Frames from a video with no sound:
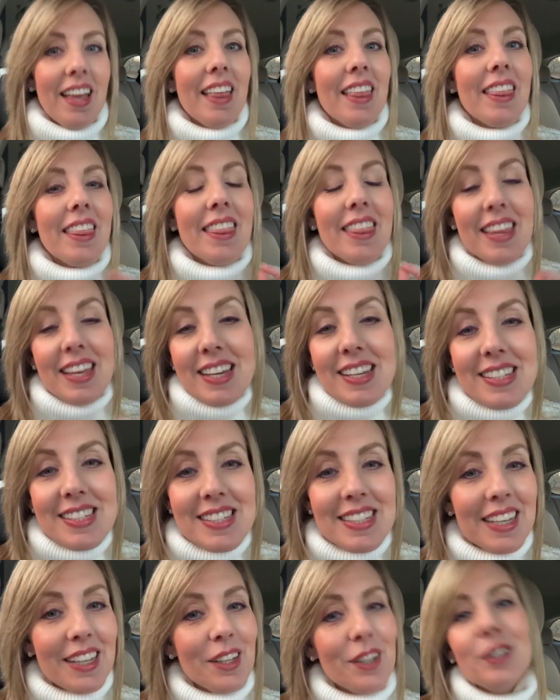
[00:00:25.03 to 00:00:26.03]
This
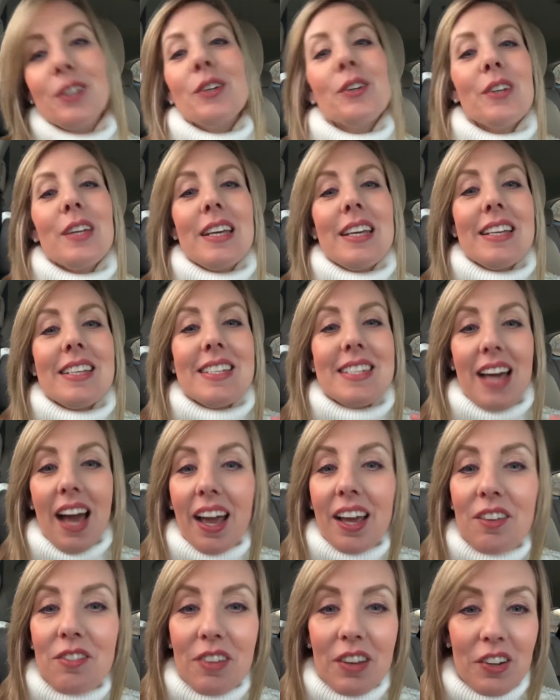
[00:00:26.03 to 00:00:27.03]
included
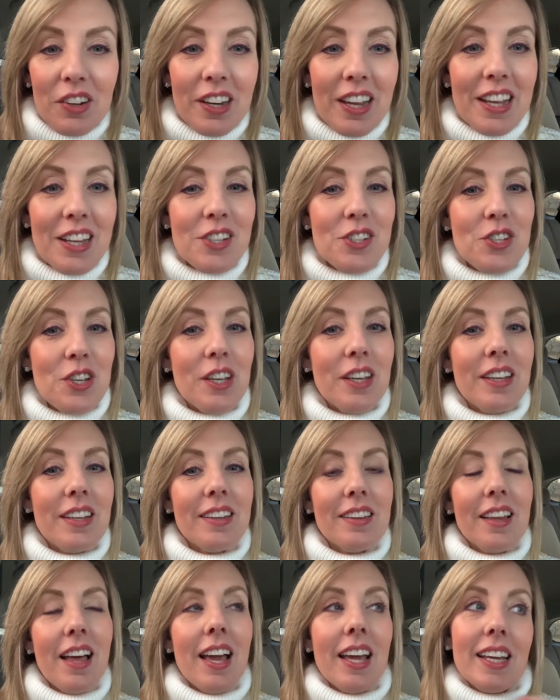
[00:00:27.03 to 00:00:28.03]
diet variation
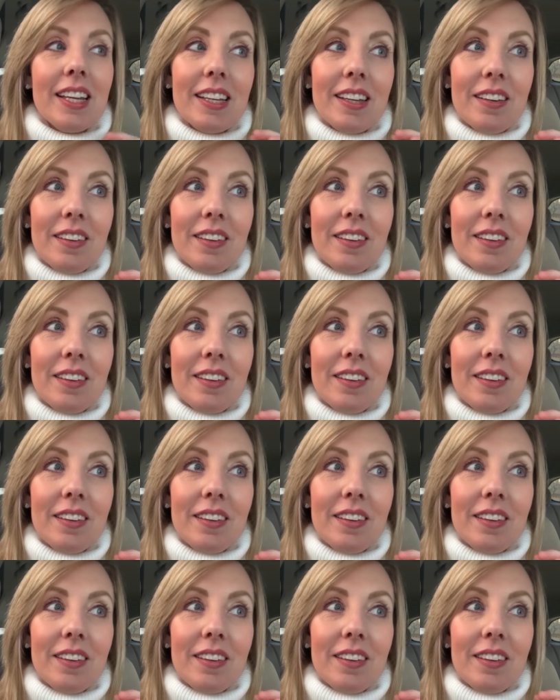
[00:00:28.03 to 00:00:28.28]
like